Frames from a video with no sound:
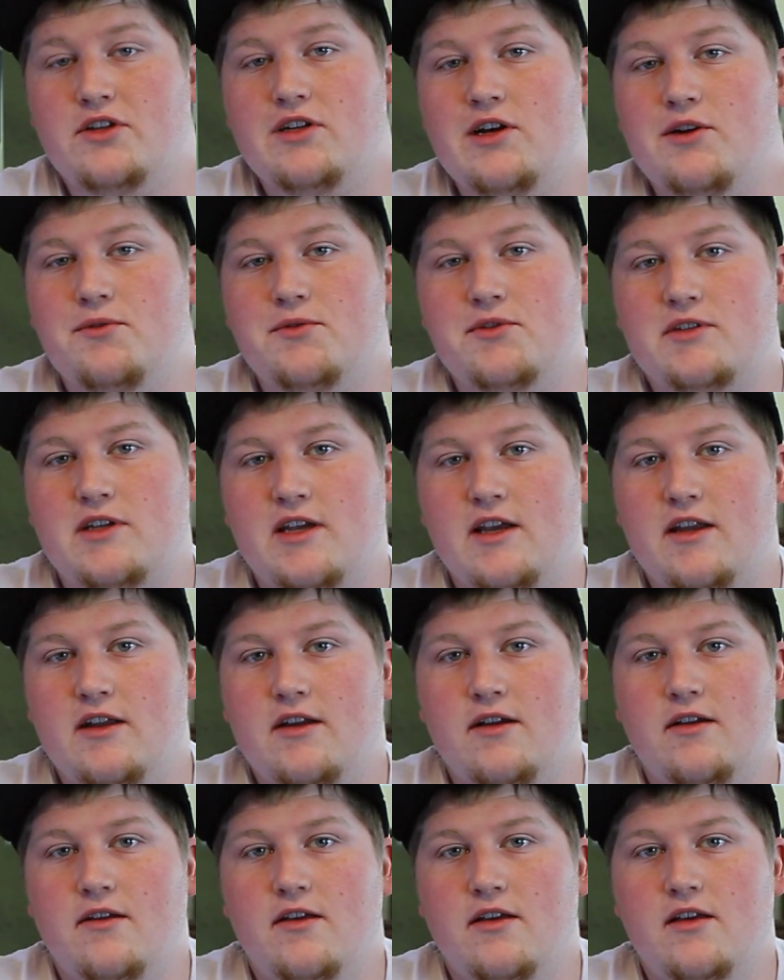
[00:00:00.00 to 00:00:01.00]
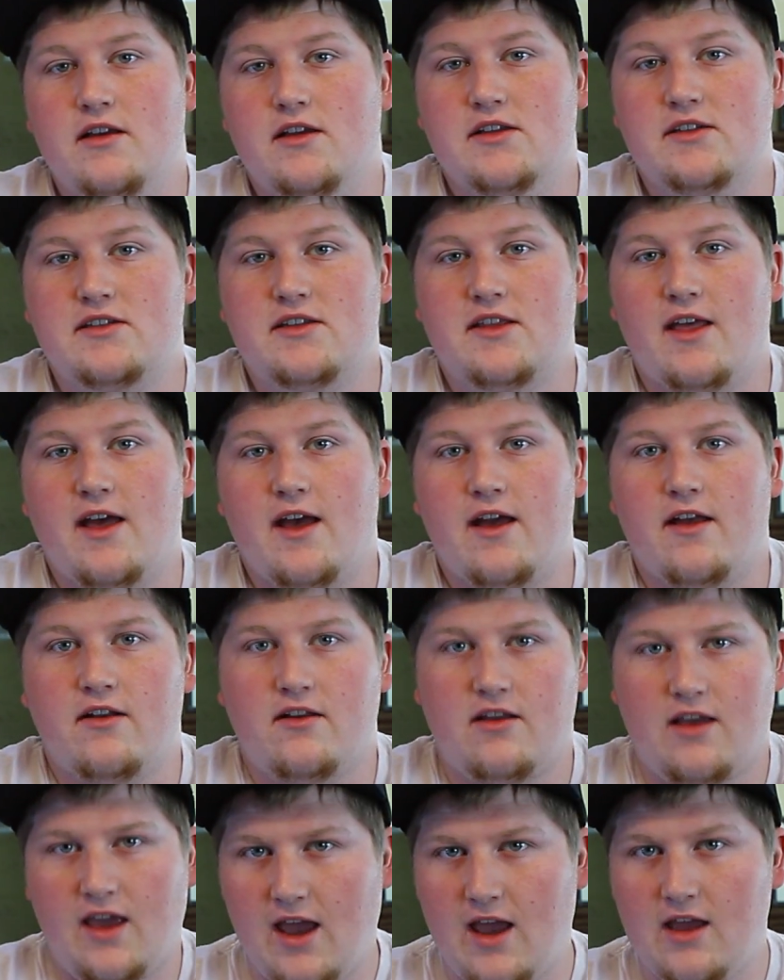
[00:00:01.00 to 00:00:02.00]
I was getting is
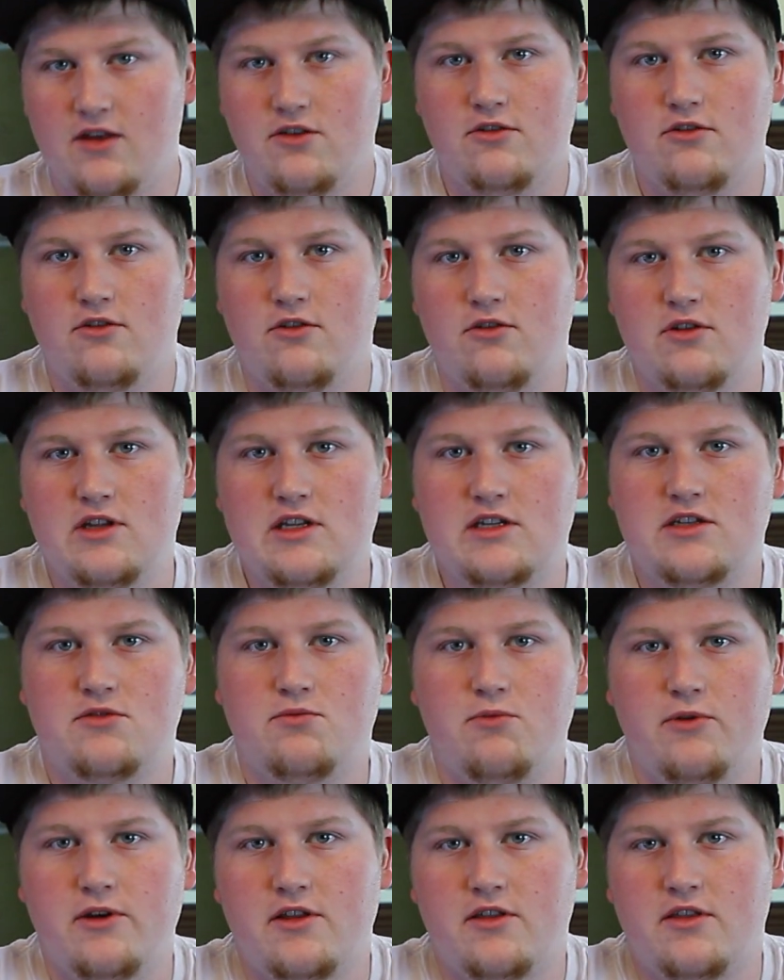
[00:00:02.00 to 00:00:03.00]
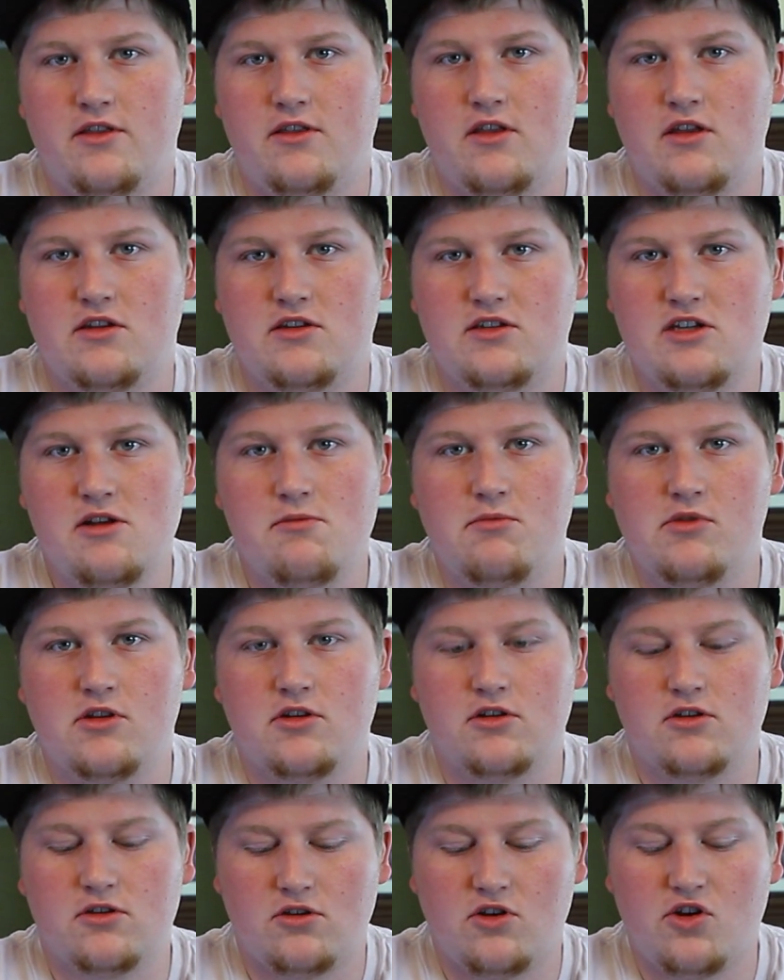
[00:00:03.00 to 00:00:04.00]
that, can you do this with a
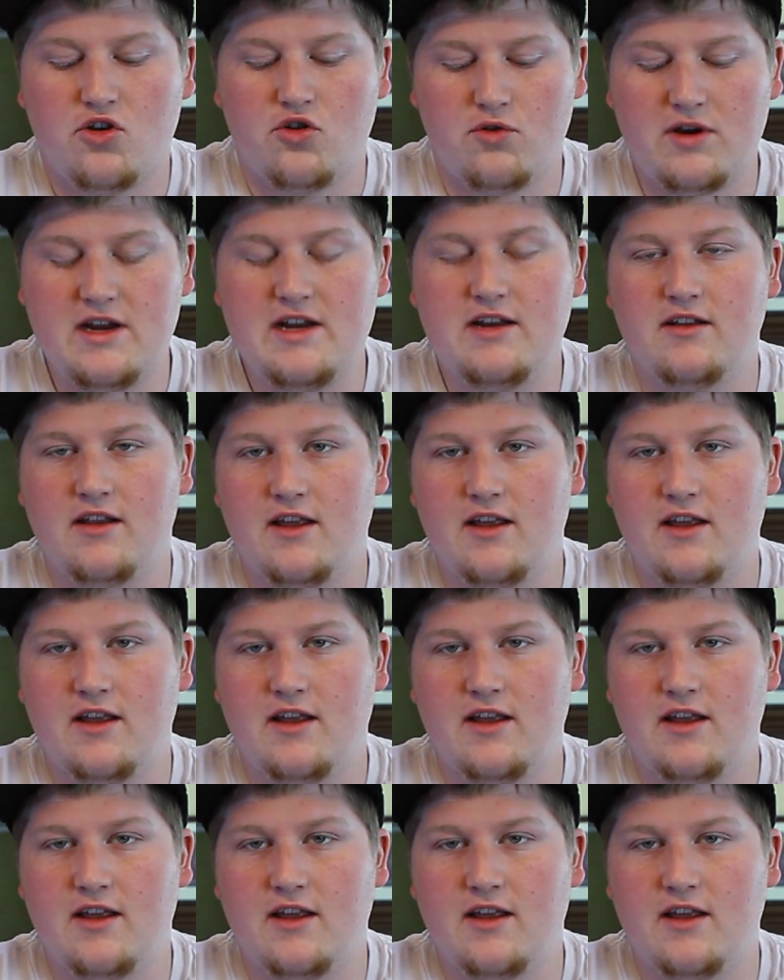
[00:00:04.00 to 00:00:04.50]
similar green